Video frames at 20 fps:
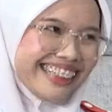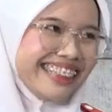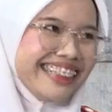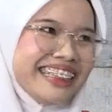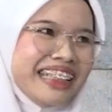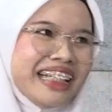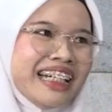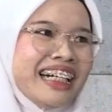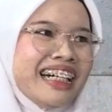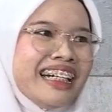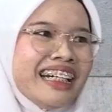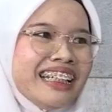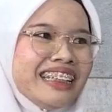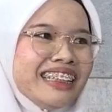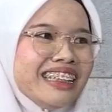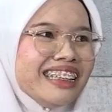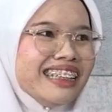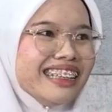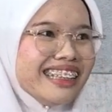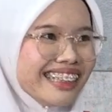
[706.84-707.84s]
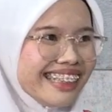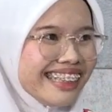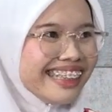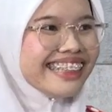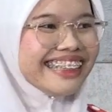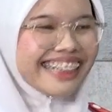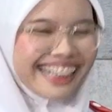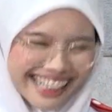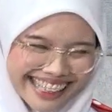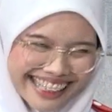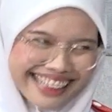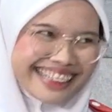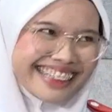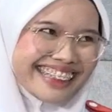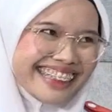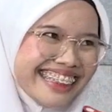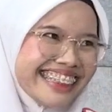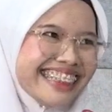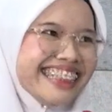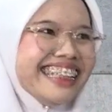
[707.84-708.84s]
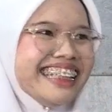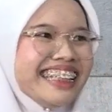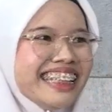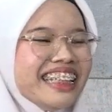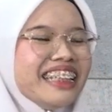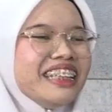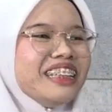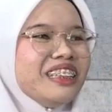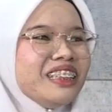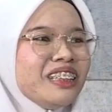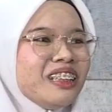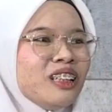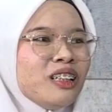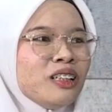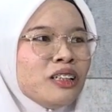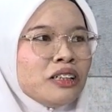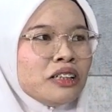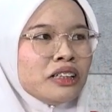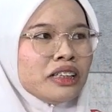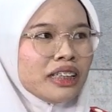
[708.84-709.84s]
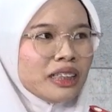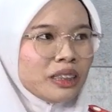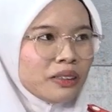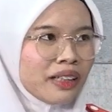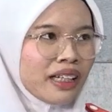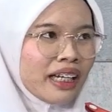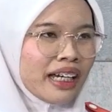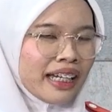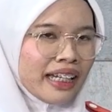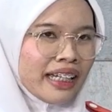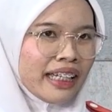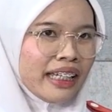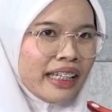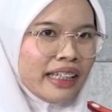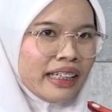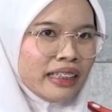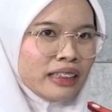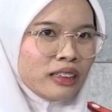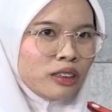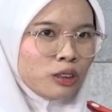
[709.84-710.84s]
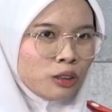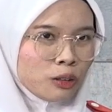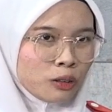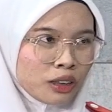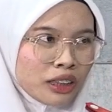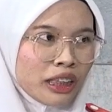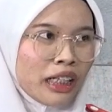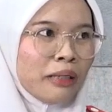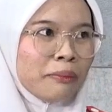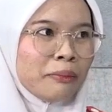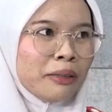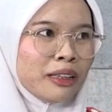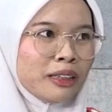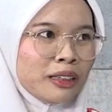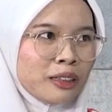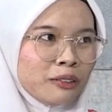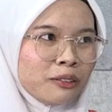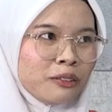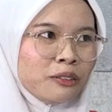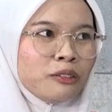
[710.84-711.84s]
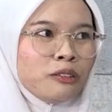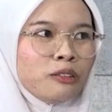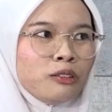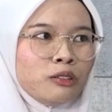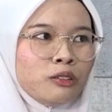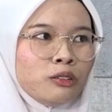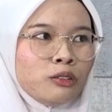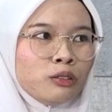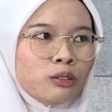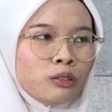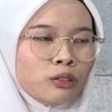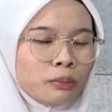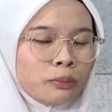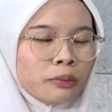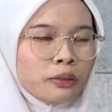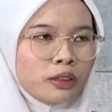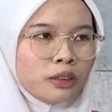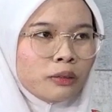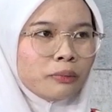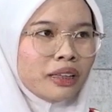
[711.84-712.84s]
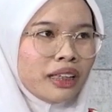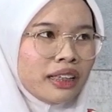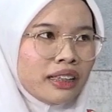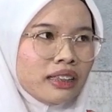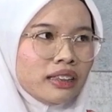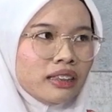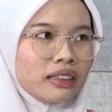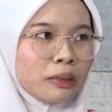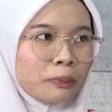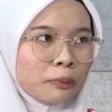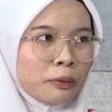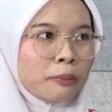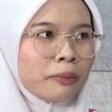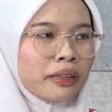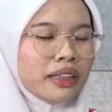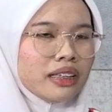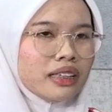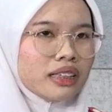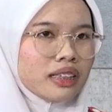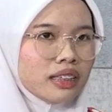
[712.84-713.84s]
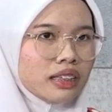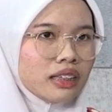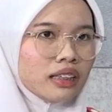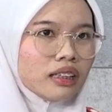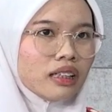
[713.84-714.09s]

all your relatives is here. Okay. So that's why I choose MSU to pursue my diploma in nursing.